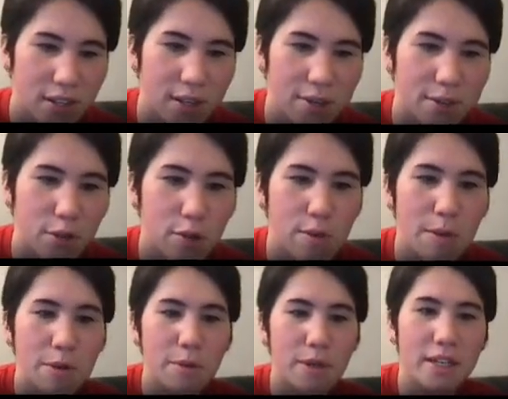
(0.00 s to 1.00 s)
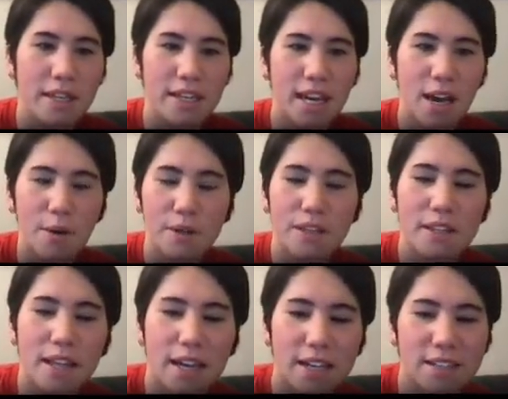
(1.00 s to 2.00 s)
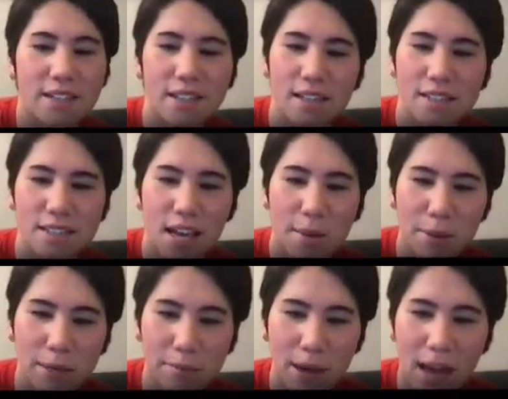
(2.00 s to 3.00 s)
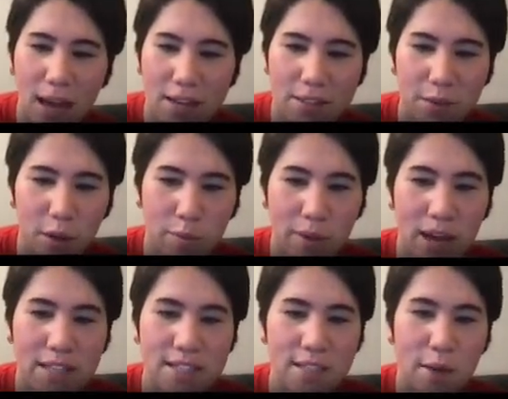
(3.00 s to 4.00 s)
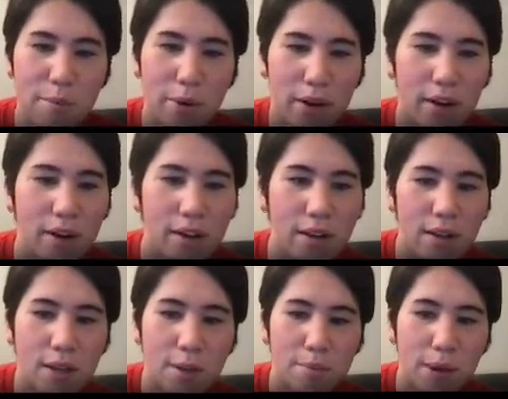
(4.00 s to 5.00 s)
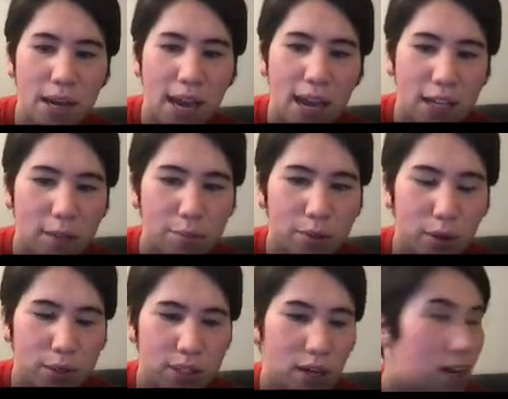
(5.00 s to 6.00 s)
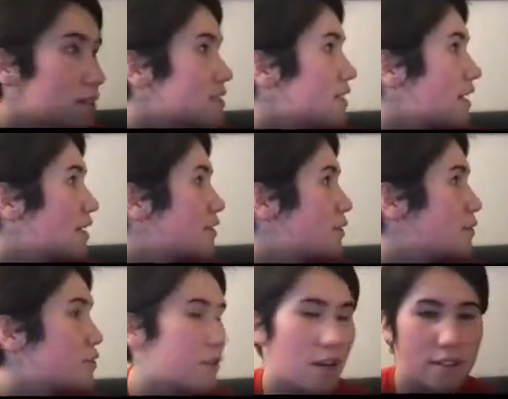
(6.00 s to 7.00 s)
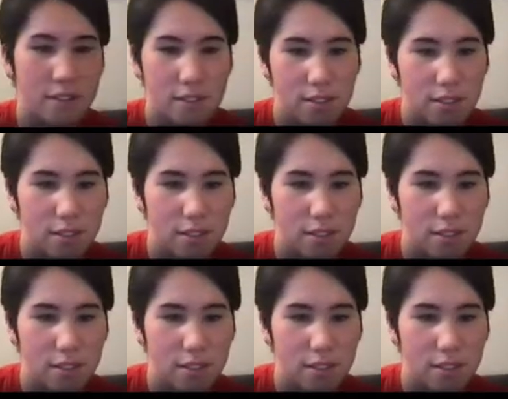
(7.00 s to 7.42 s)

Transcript: So remember, we're going to calculate atomic mass or mass number by adding protons and neutrons.